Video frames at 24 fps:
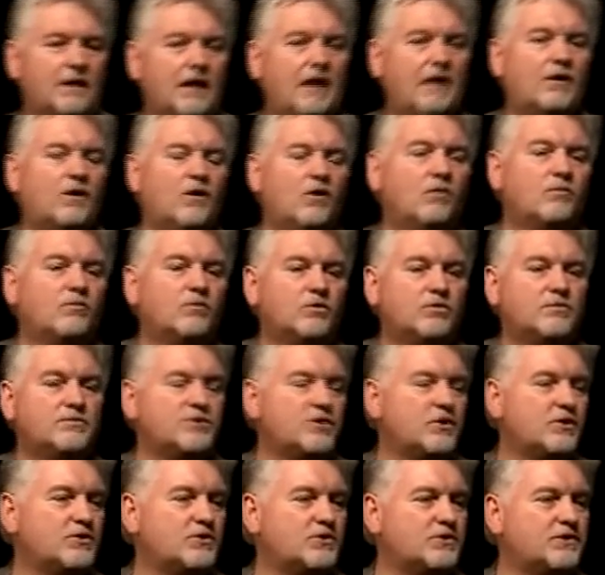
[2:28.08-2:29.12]
That homeroom
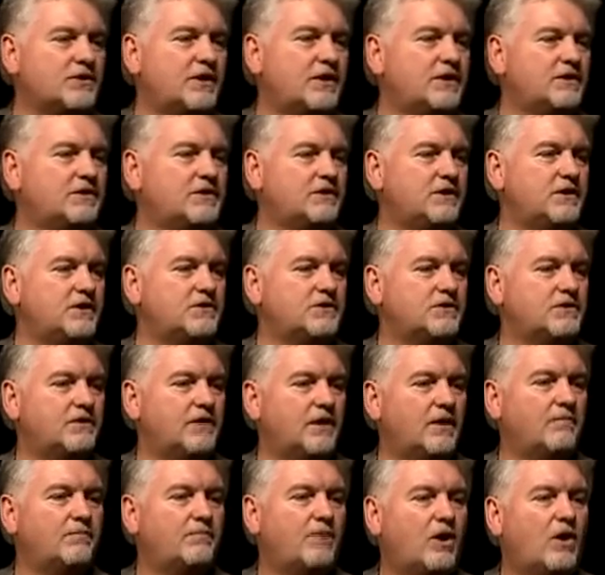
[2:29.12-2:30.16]
social studies teacher
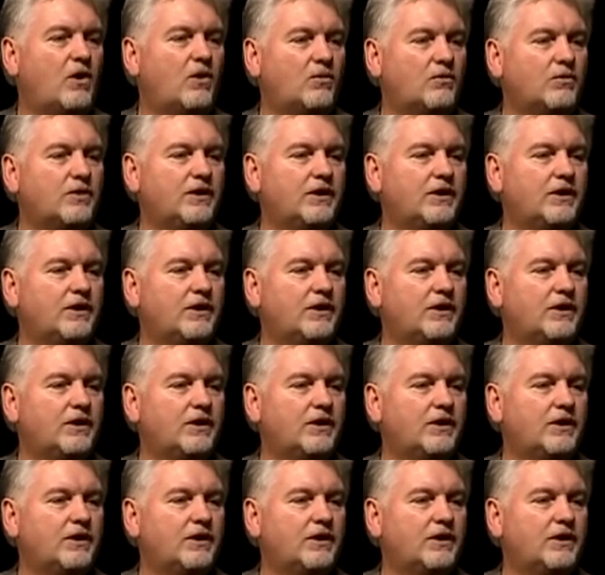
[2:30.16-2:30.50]
named Paul